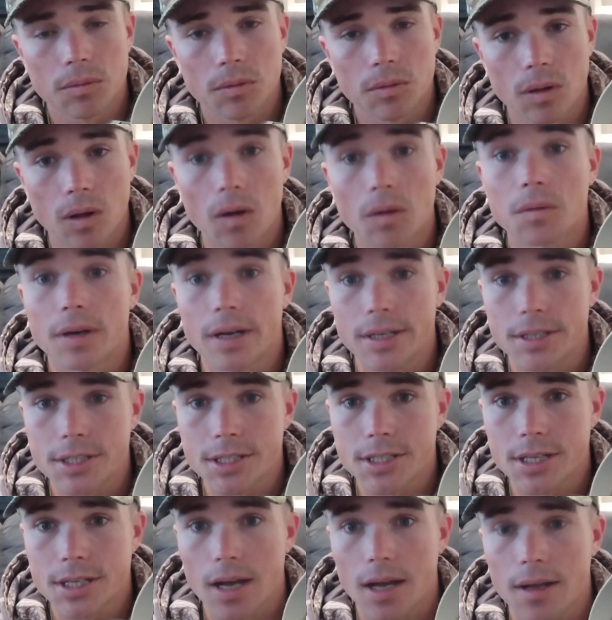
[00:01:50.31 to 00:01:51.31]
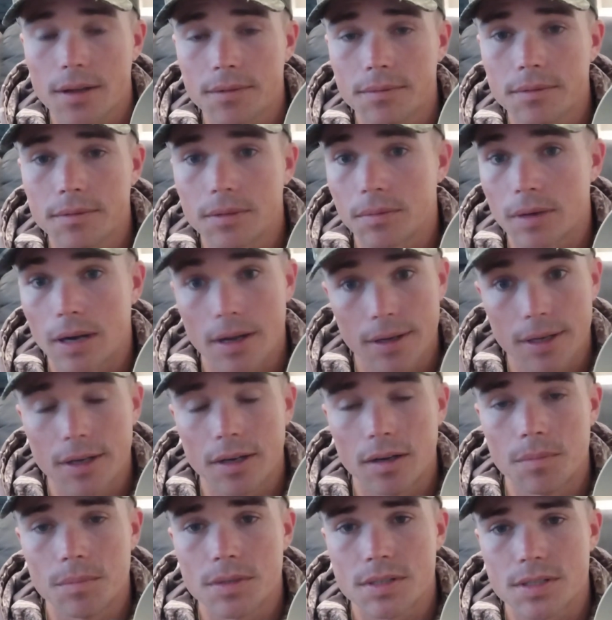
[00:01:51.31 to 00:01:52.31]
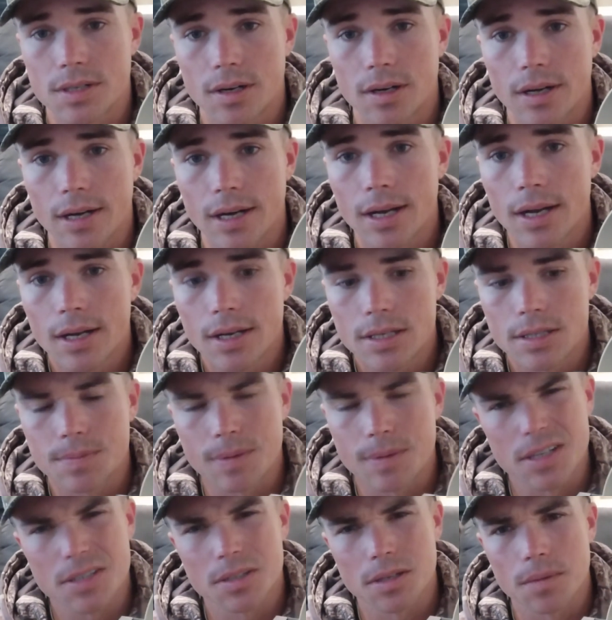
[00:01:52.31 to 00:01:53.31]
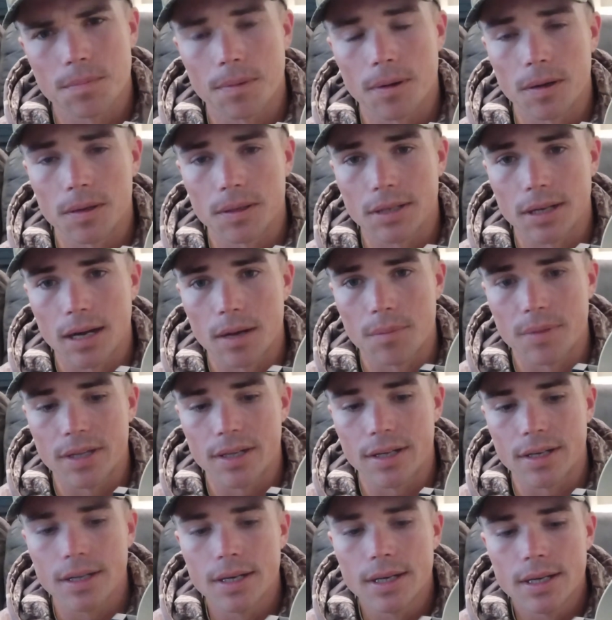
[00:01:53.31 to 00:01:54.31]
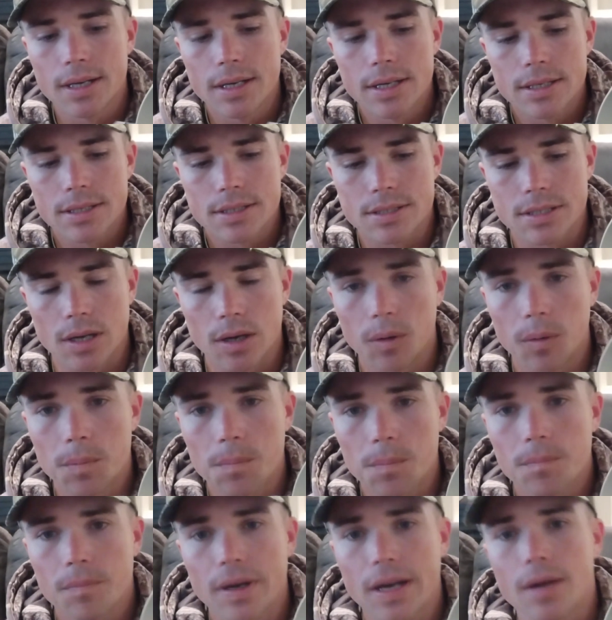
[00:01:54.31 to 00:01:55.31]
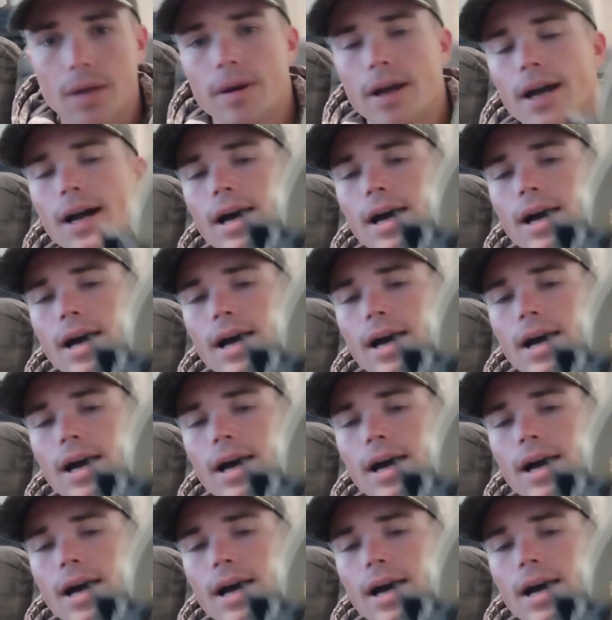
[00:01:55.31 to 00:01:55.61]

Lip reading: long range shot around here in Missouri, especially the part that I'm in. So, but anyway,